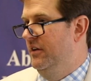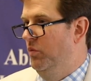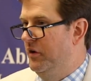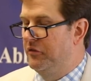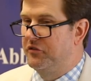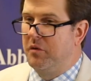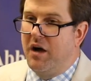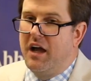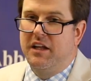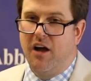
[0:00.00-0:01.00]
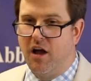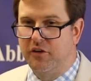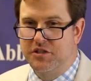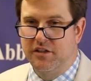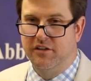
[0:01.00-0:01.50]
It wasn't some
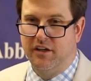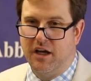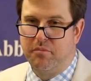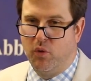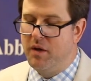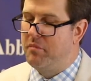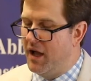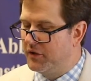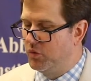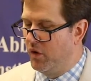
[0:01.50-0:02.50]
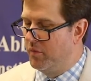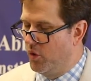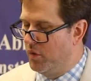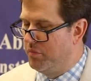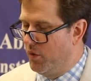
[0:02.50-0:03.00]
ideology. And I point back to one of
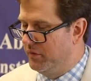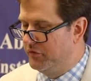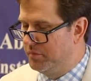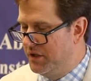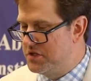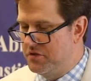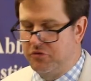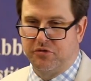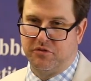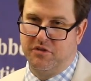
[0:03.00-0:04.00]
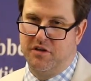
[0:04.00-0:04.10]
the more important speeches